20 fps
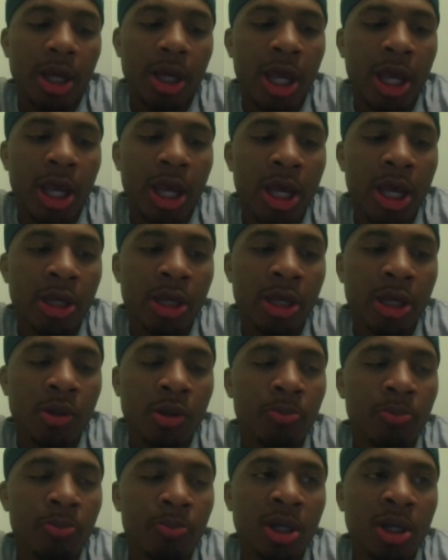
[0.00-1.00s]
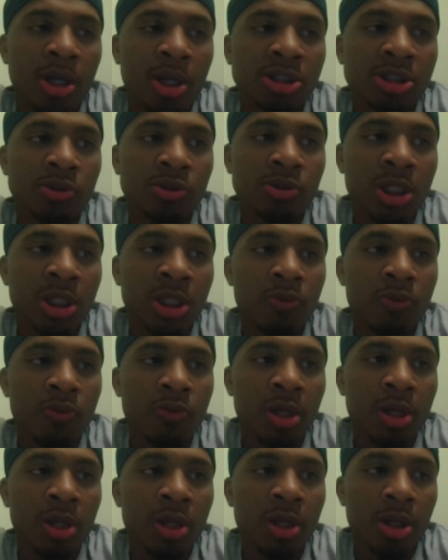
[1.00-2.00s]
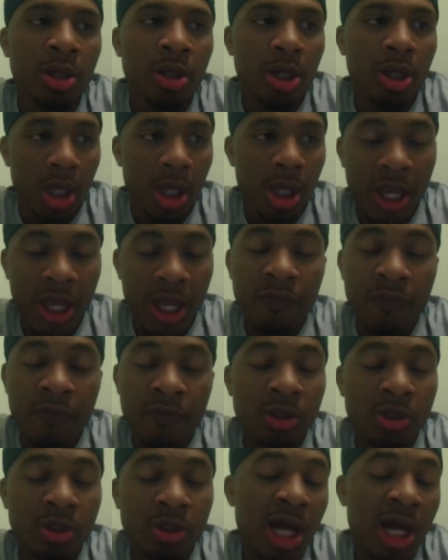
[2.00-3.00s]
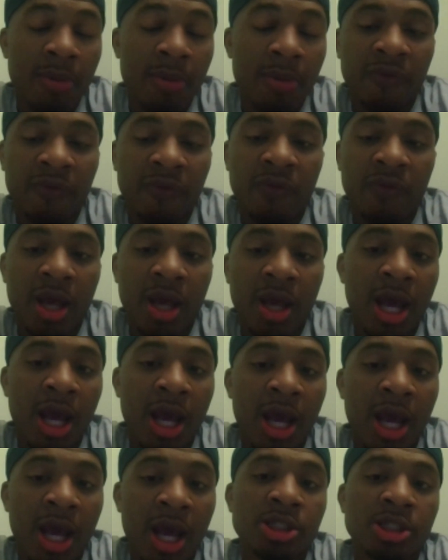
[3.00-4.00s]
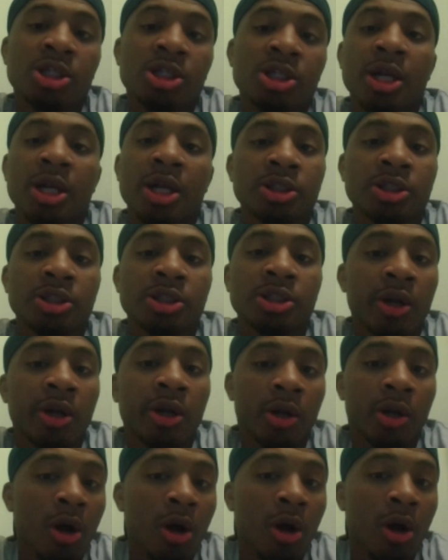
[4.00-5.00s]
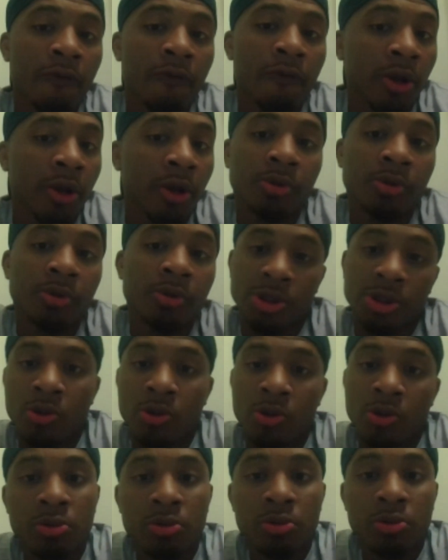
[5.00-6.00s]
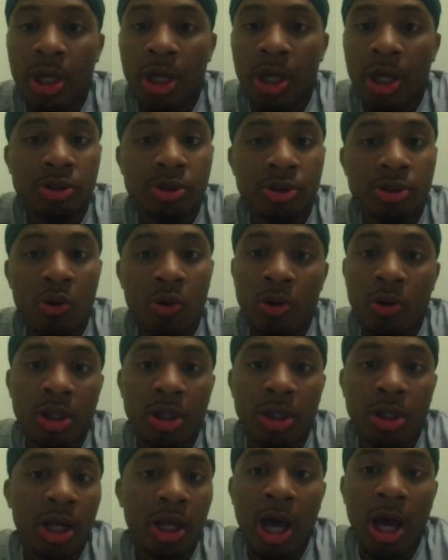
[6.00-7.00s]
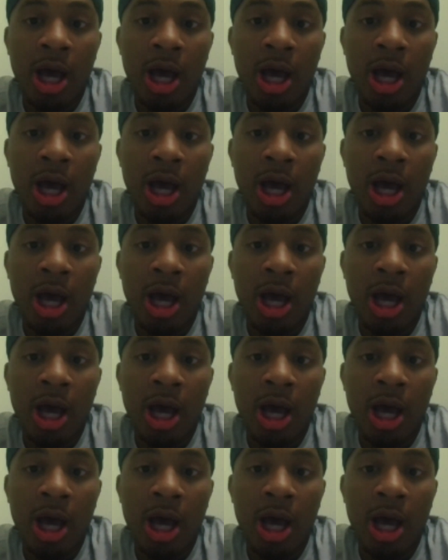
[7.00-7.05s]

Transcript: And because you see when even when Sean McVay had Jared Goff, they were still like scoring like high